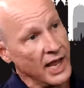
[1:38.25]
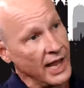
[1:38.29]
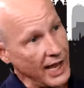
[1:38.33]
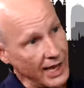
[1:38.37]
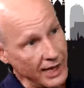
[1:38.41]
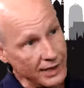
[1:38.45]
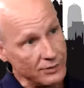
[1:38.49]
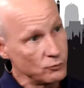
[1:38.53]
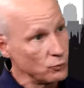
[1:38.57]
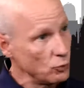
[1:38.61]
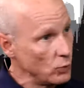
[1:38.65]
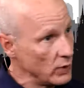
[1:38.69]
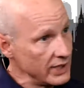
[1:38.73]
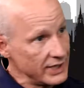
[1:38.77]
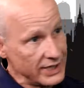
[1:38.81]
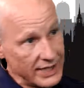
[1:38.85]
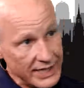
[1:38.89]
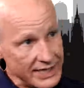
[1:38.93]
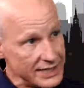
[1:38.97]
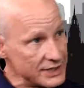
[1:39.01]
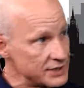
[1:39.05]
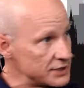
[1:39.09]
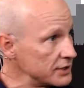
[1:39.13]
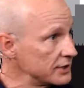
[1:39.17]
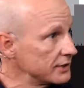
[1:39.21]
And we
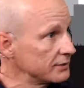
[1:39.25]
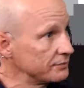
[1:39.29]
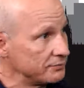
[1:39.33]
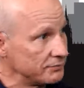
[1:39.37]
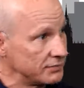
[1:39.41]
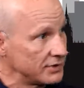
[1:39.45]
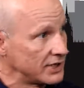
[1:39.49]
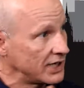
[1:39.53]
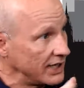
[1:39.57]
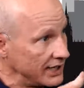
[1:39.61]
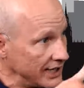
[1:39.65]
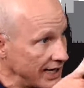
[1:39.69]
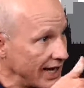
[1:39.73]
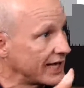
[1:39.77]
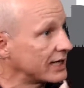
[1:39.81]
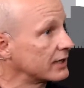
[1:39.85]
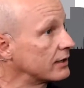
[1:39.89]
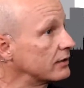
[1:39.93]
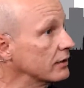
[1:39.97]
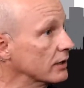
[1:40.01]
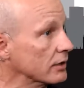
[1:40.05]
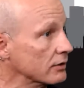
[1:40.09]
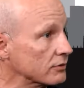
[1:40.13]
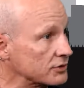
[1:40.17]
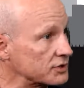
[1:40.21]
need to
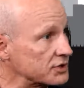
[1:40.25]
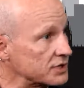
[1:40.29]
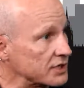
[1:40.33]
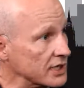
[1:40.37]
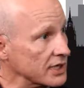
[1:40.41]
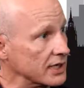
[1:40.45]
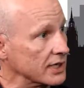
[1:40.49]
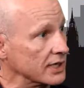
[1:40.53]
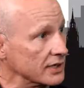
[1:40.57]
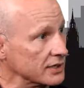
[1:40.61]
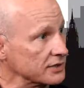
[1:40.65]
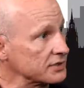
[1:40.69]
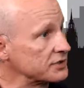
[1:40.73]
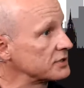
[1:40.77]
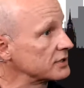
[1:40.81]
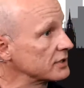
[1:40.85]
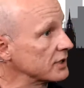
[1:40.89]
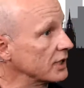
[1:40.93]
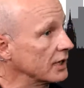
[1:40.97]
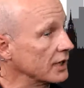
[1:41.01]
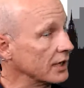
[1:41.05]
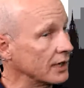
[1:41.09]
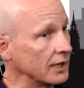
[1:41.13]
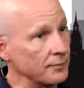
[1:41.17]
connect those things.